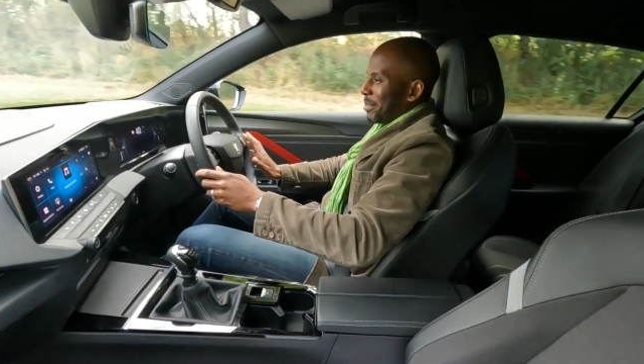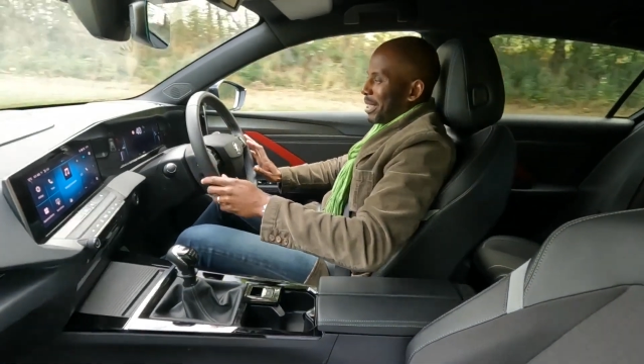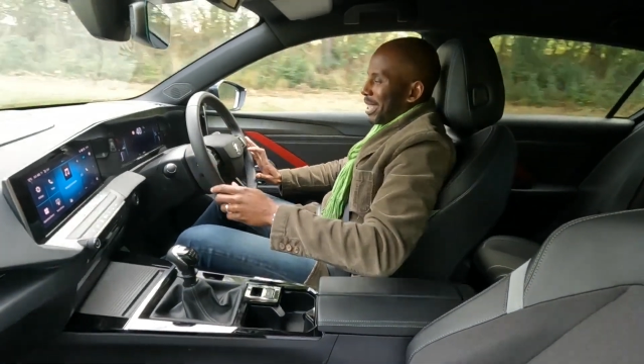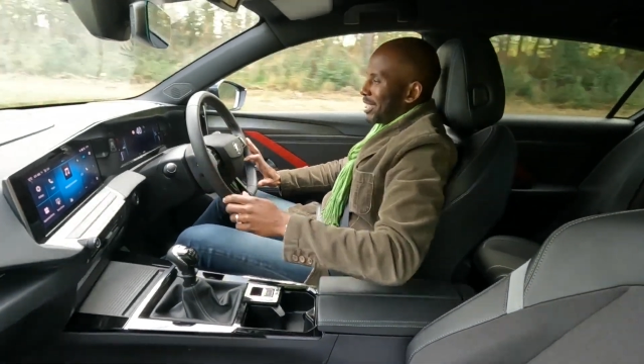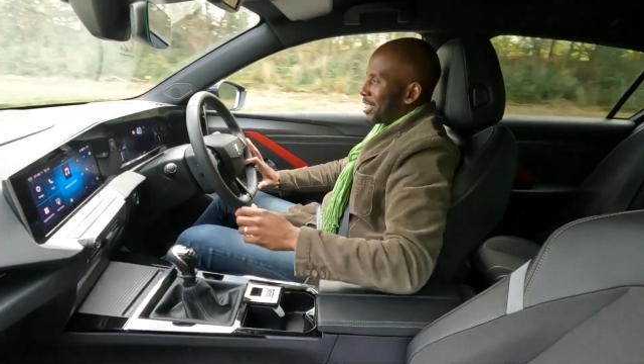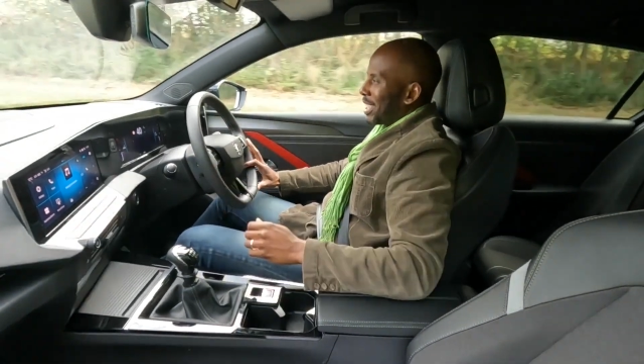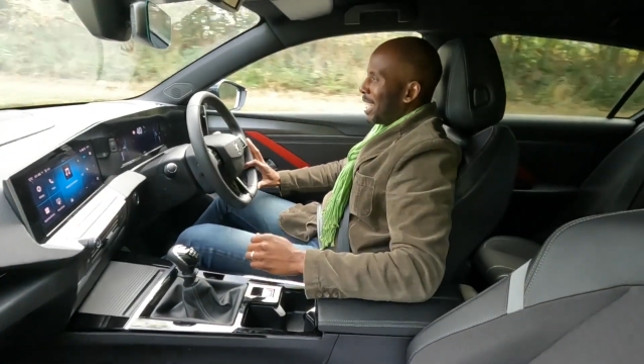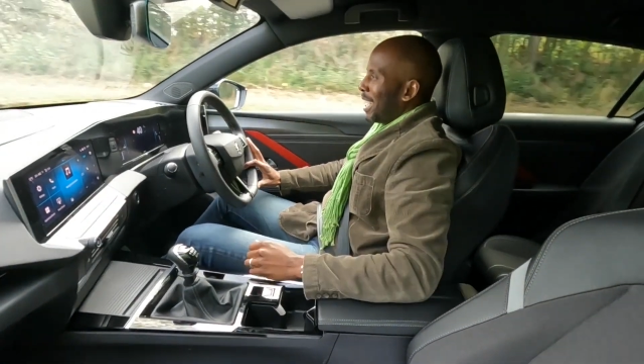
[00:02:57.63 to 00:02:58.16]

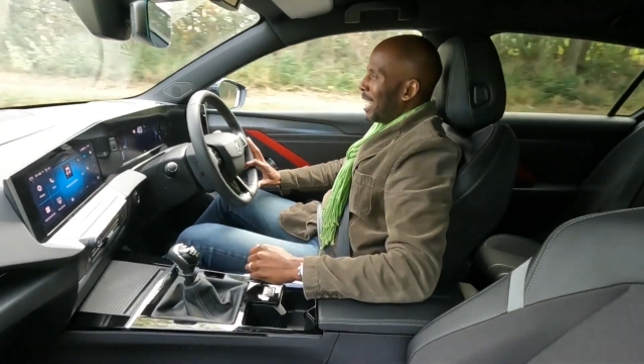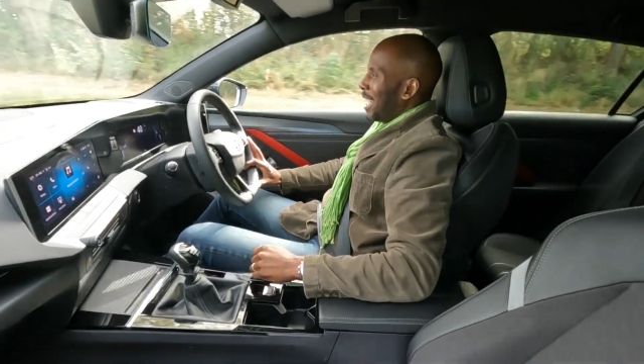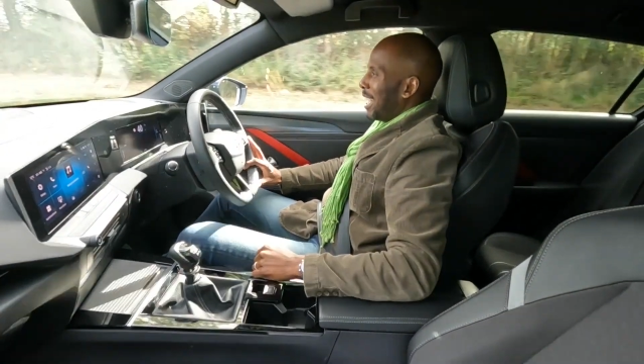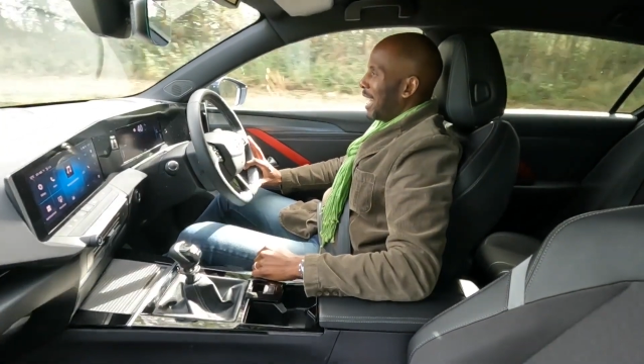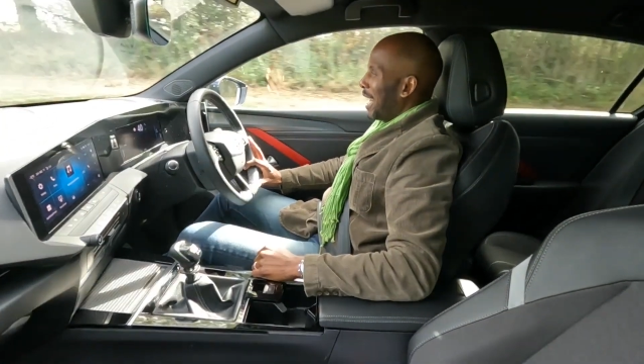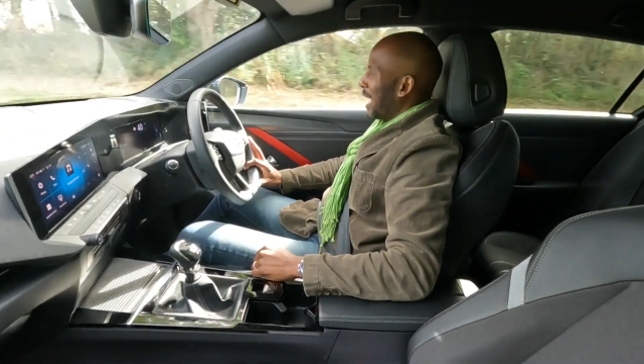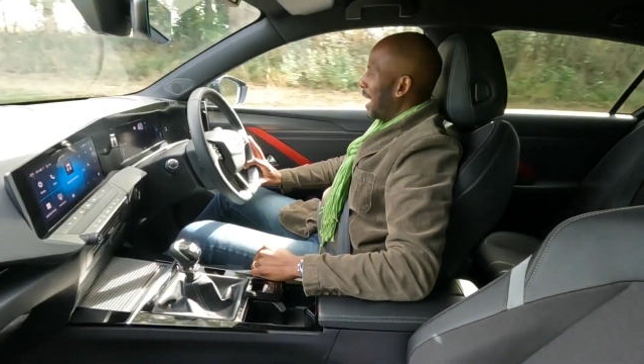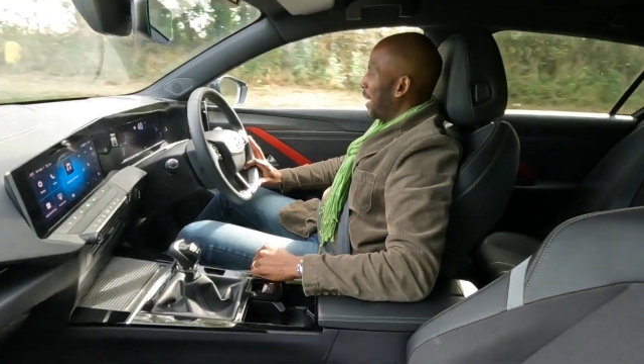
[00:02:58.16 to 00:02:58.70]
wish.
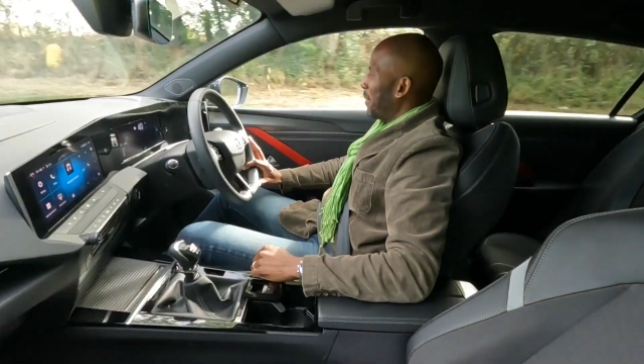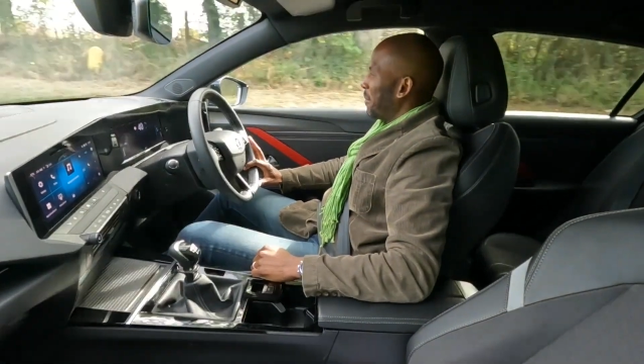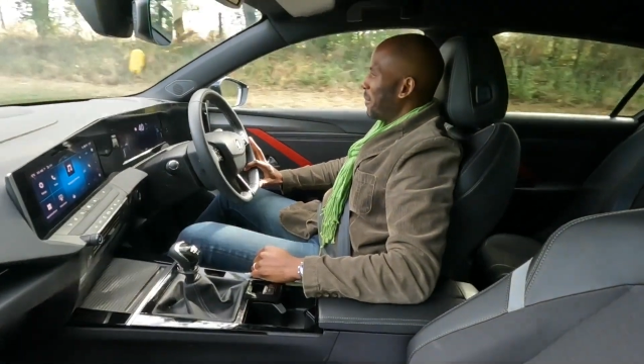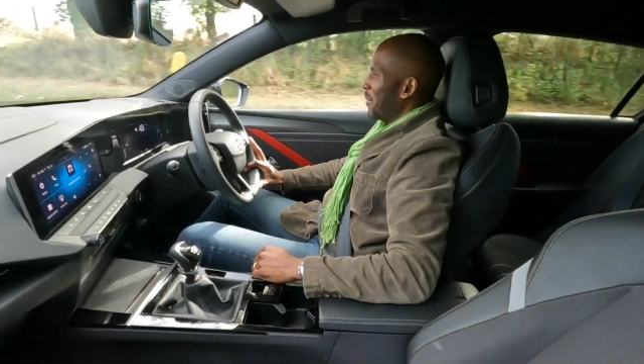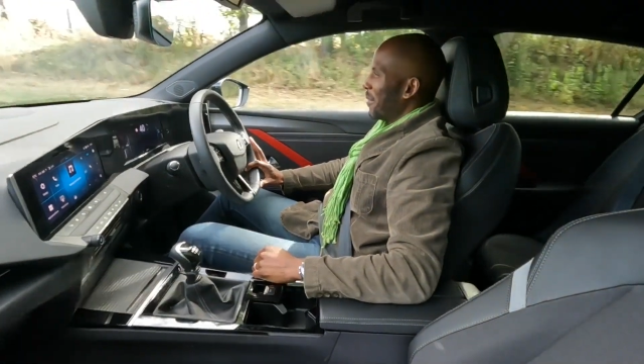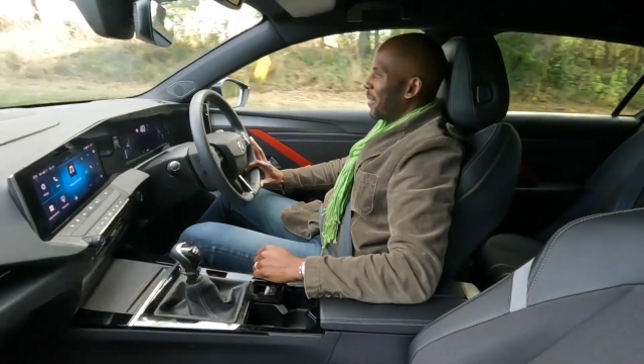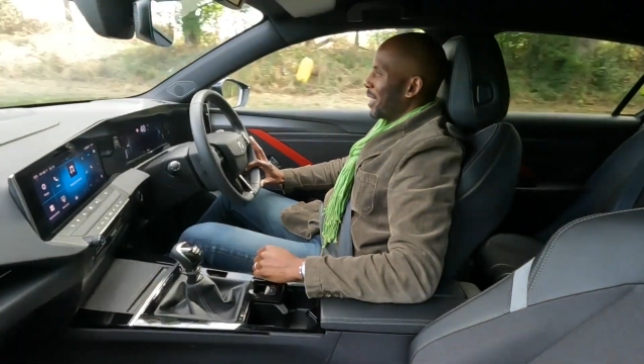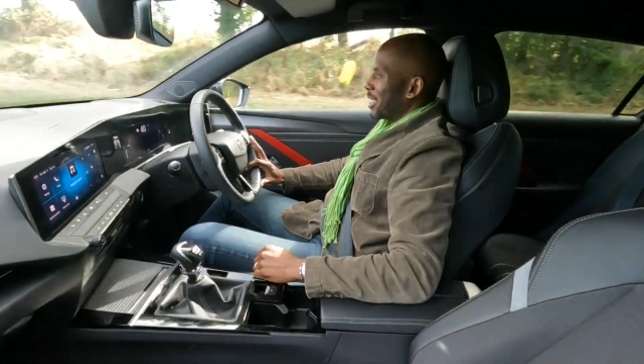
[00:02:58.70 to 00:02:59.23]

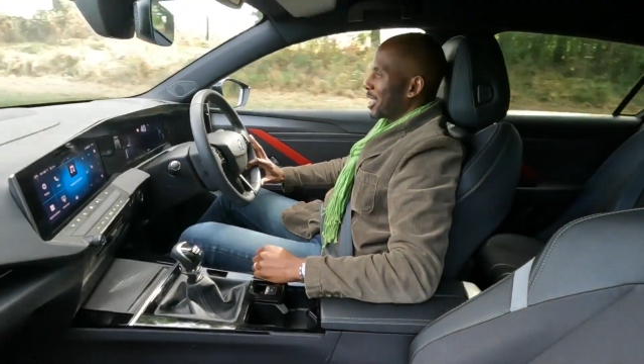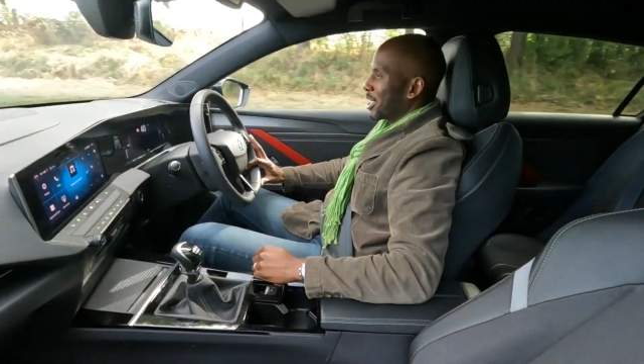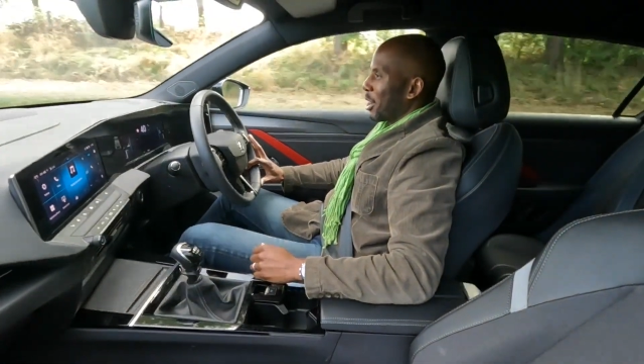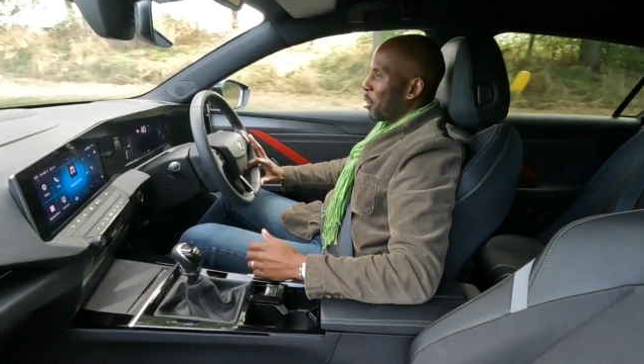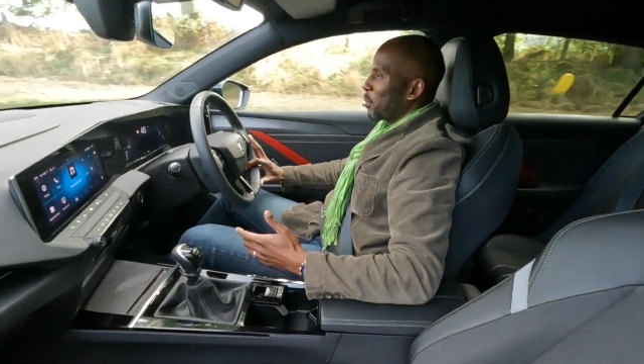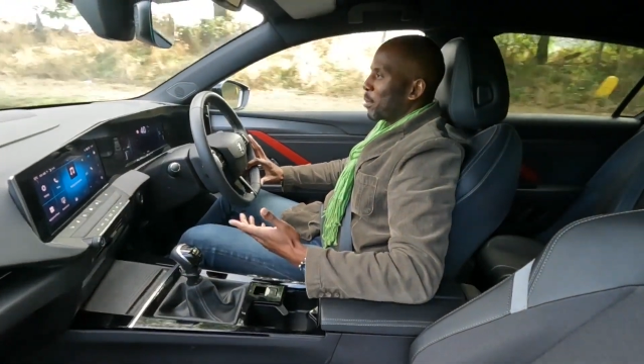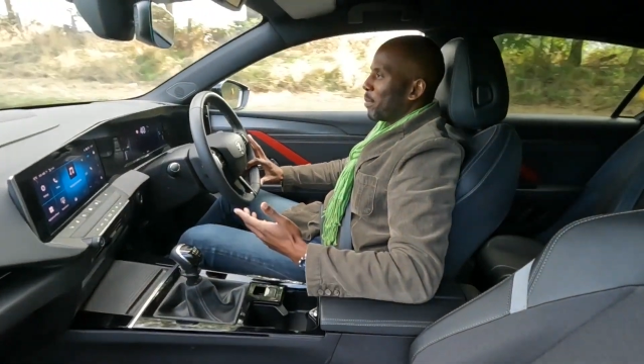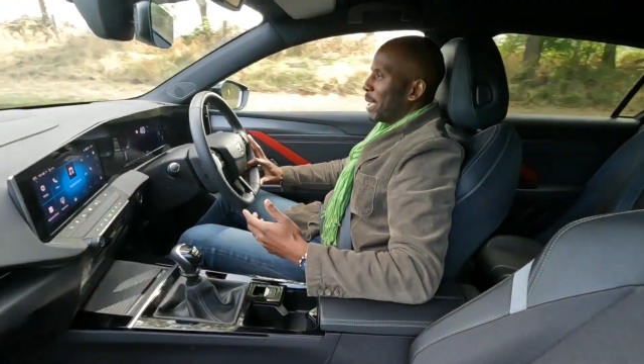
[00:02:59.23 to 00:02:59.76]
They're just
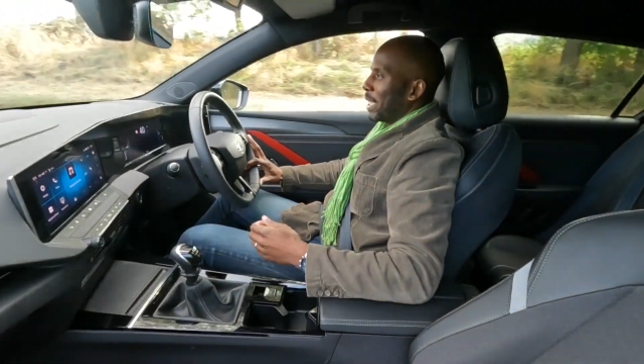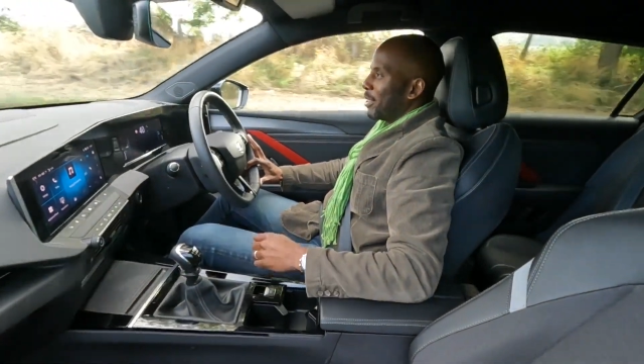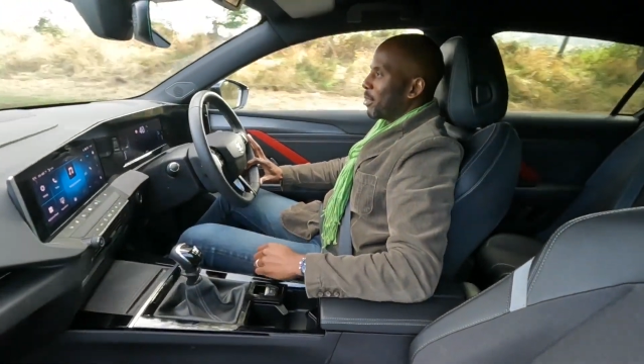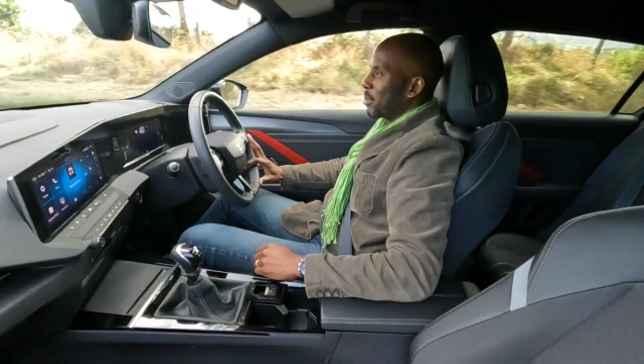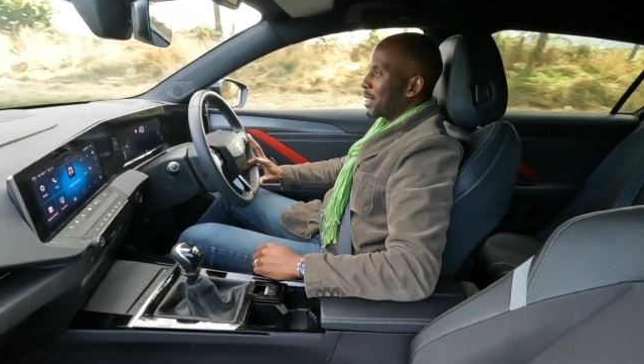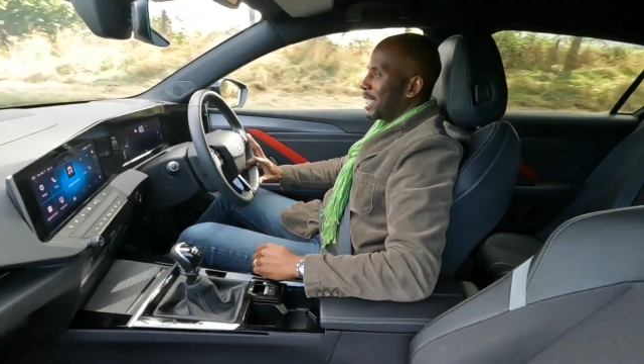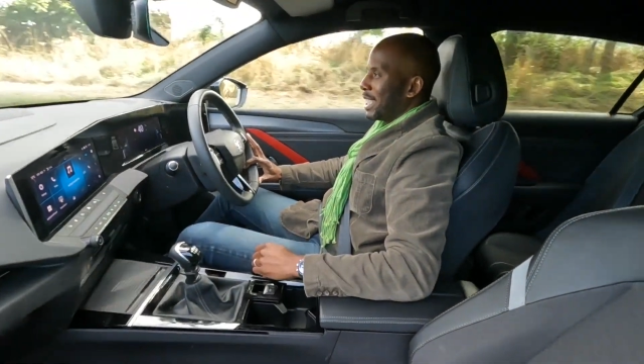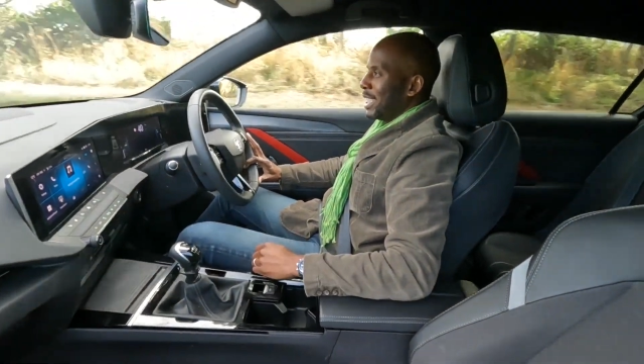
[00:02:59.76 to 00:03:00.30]
holding me in
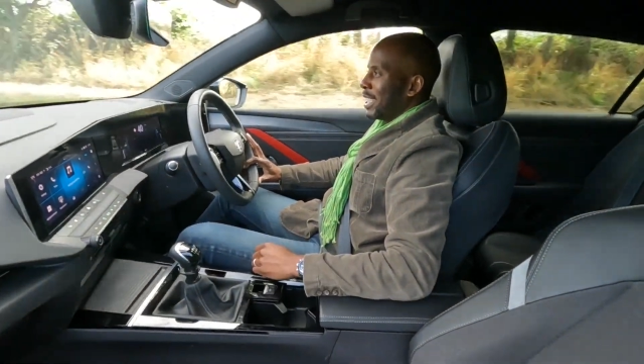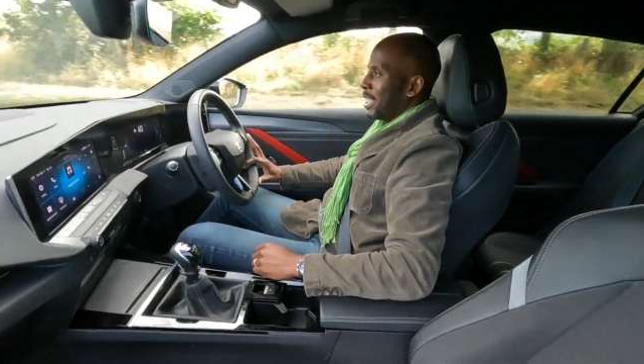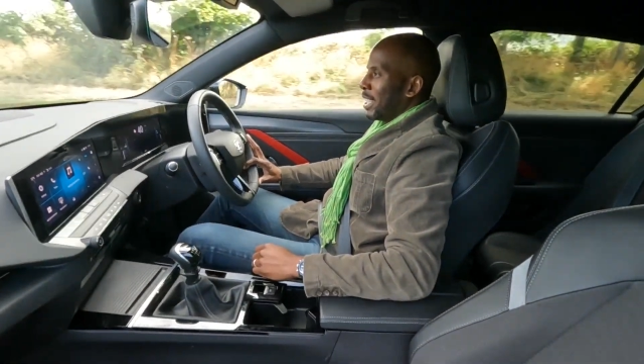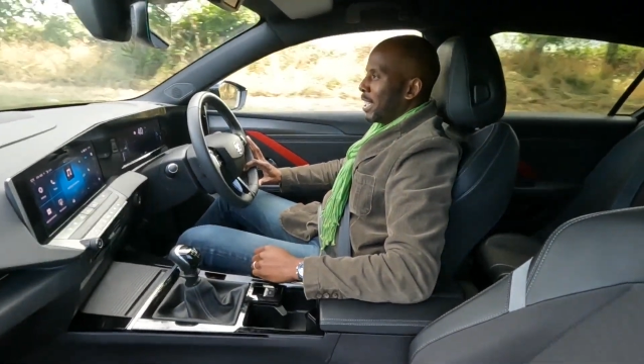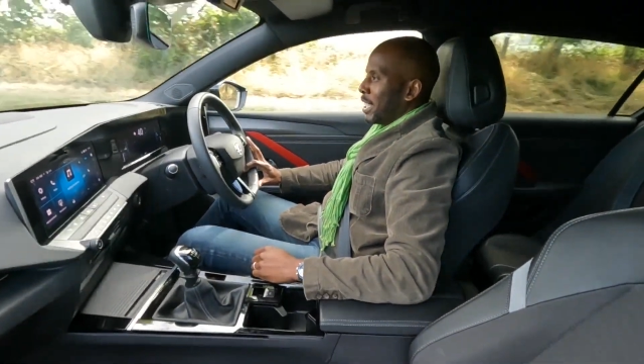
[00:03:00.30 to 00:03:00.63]
all the